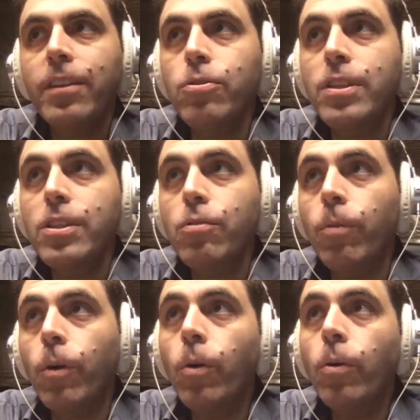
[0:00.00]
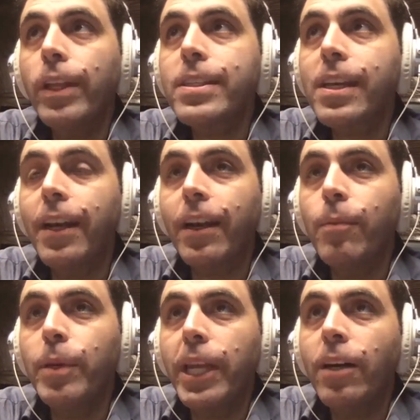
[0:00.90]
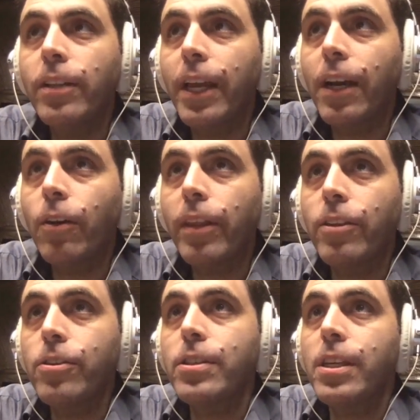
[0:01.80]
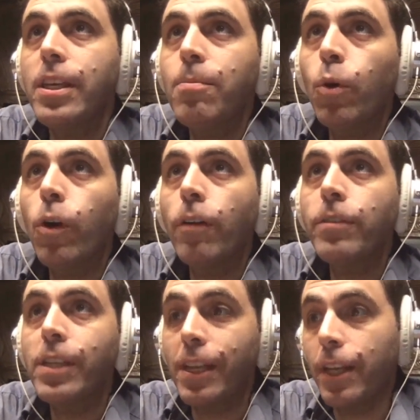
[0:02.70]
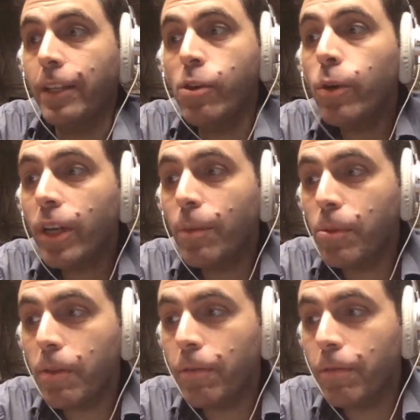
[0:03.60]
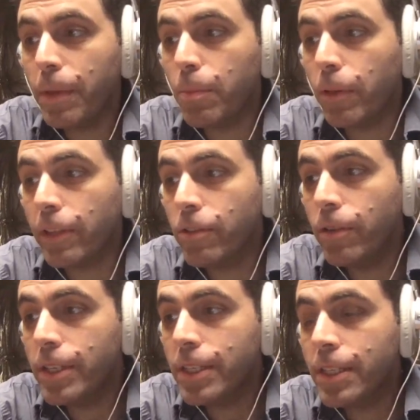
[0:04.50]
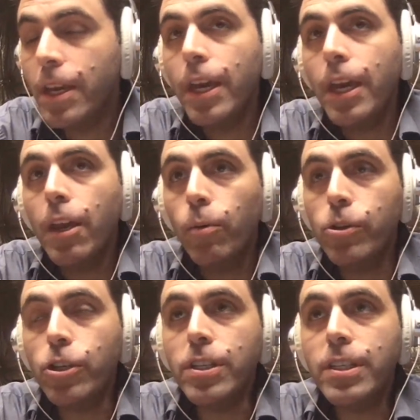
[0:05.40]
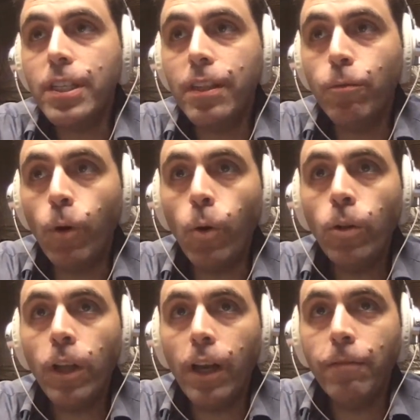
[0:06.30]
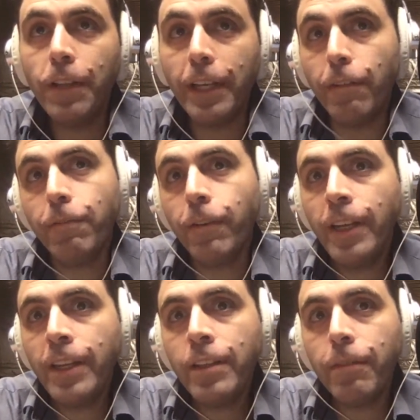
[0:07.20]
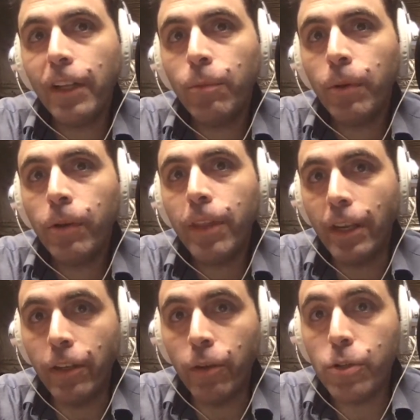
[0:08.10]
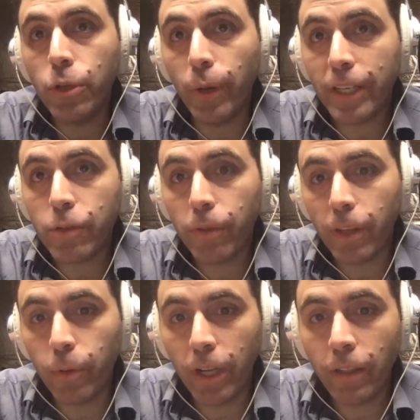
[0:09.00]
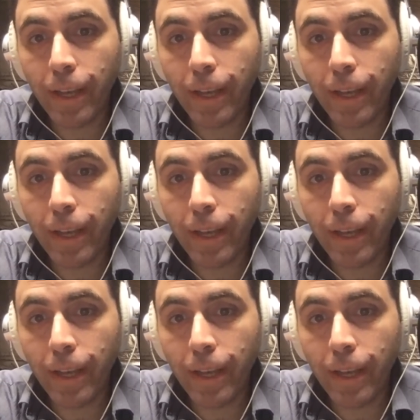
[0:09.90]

There's this role that's kind of coming out now that you see more often. I know a couple of people that do this, which is the role of like a front-end developer that knows UX really well.